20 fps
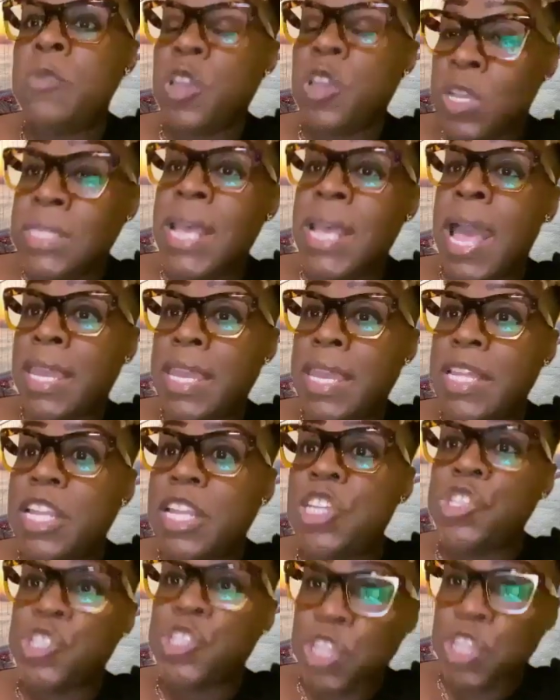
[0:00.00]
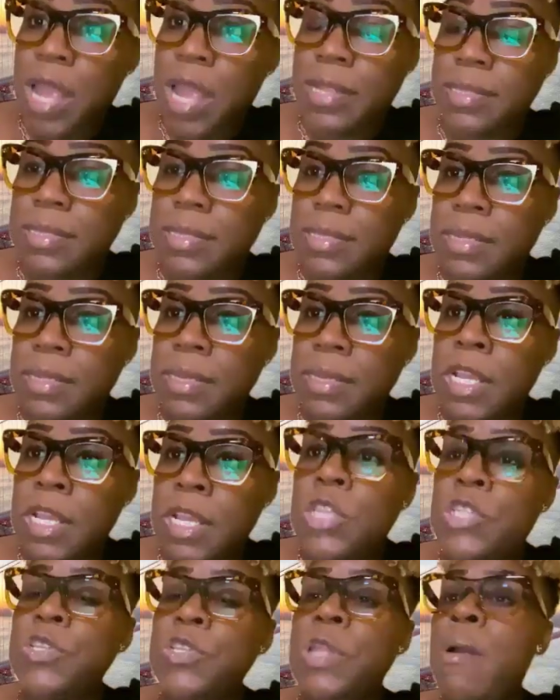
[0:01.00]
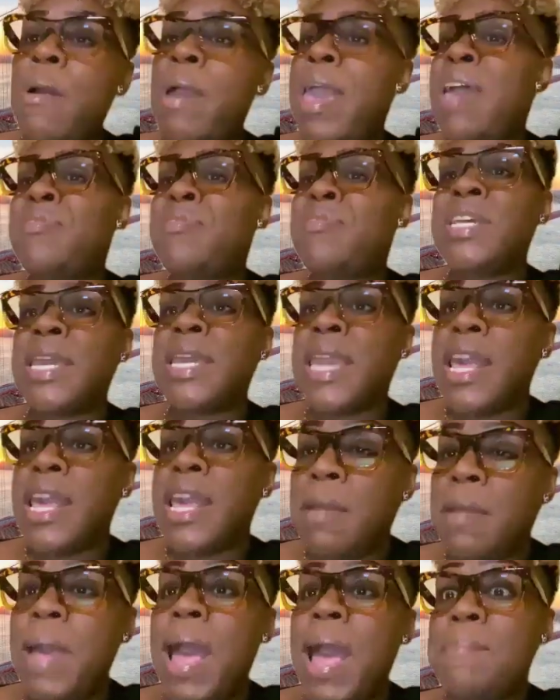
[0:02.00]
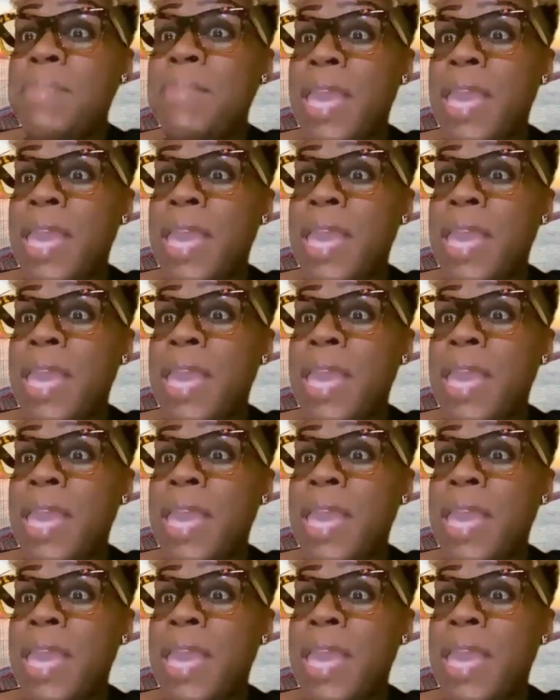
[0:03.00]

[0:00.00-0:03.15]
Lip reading: because Akil is shot. So now I have to get up.